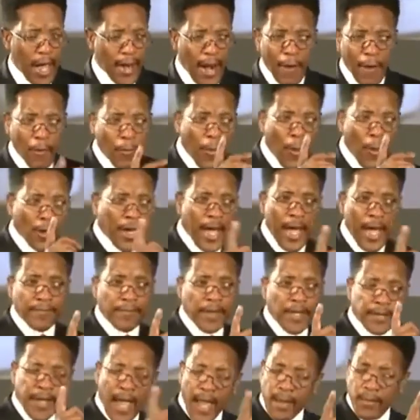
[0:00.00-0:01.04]
and I will
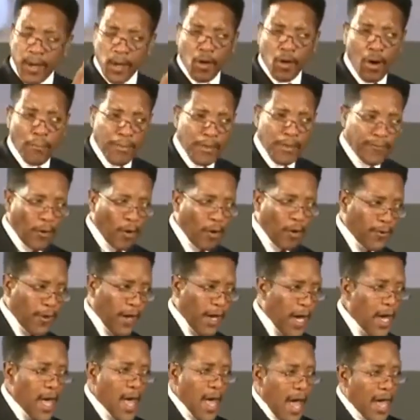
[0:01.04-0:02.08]
proclaim the name of the Lord before
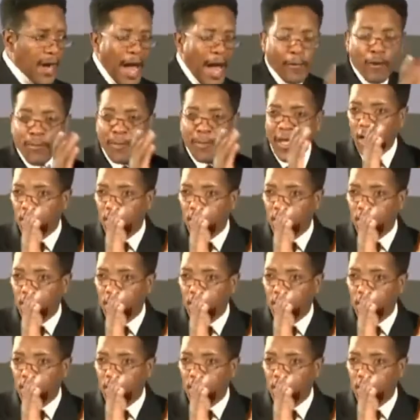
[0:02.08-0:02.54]
thee, and I will